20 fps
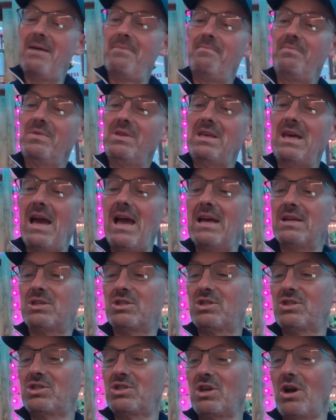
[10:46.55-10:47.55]
Yes,
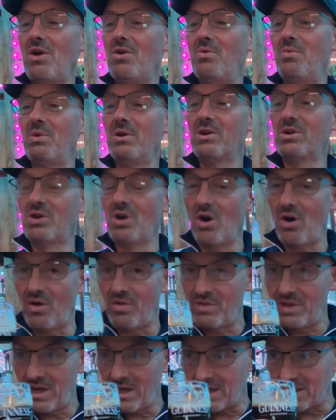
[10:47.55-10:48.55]
so we've got
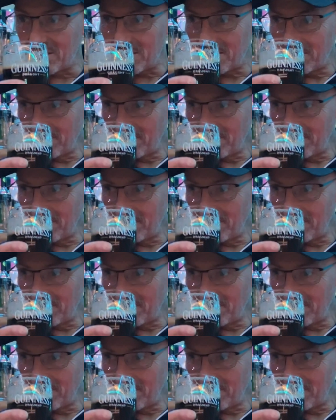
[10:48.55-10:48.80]
this